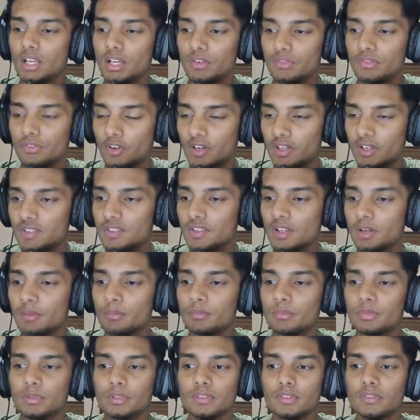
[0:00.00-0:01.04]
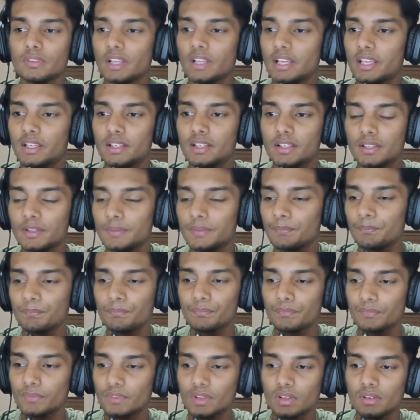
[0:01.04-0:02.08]
For example, like
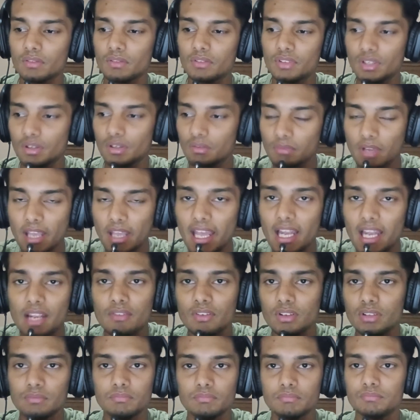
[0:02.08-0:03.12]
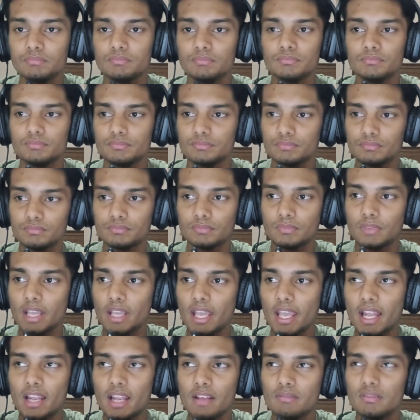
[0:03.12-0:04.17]
the A
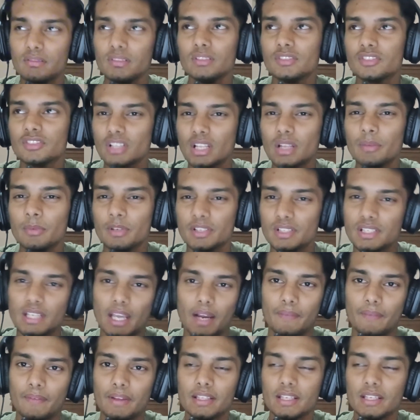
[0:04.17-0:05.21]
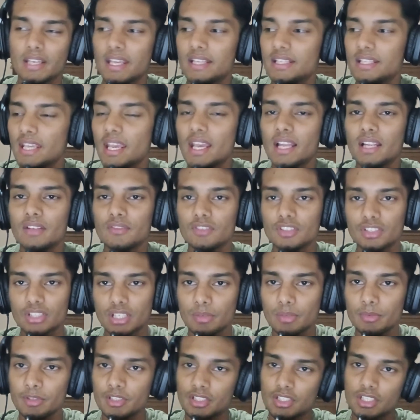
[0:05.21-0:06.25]
level syllabus. Yeah, the A level
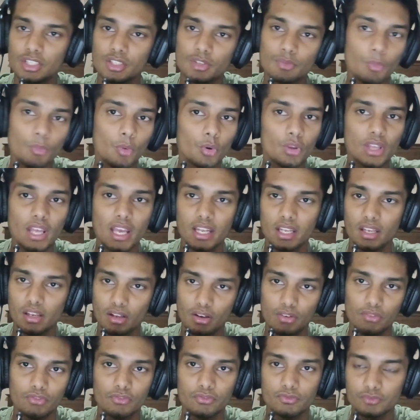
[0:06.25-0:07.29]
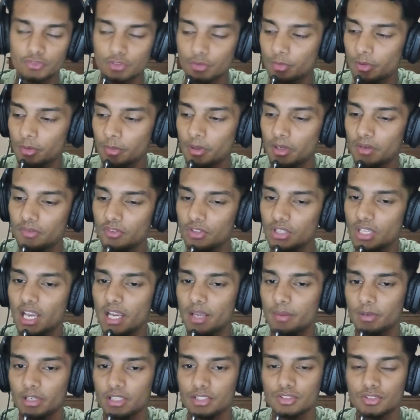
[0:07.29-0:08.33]
syllabus is more than enough to prepare for the
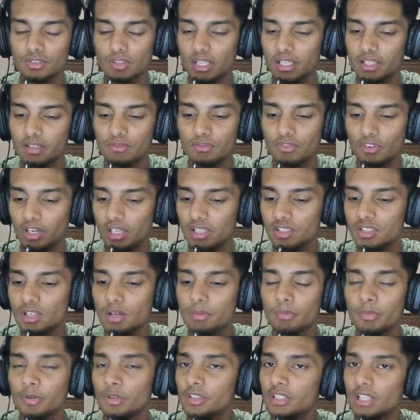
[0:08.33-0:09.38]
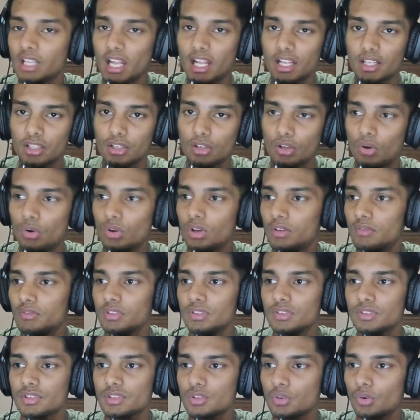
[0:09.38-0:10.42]
IMAT. Like for example, the London O
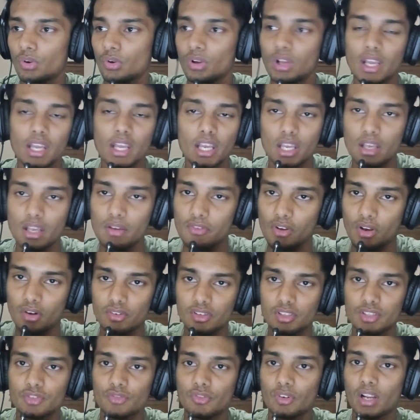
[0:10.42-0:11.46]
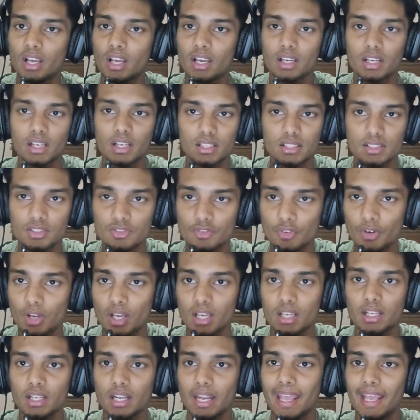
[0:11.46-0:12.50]
levels, or if you are in Sri Lanka, the Sri
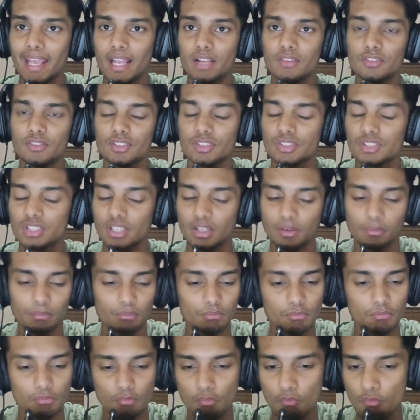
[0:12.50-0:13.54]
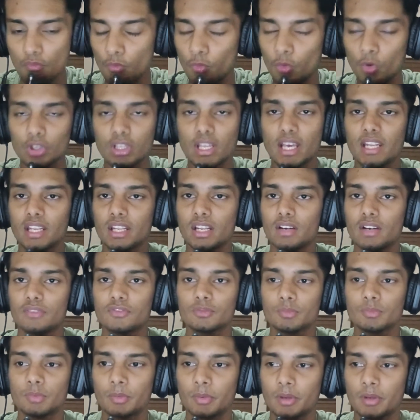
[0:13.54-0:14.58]
Lankan A levels are more than enough to
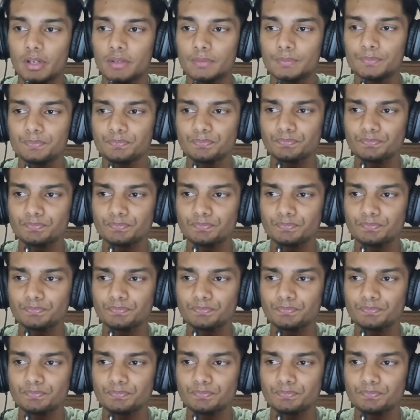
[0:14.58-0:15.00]
prepare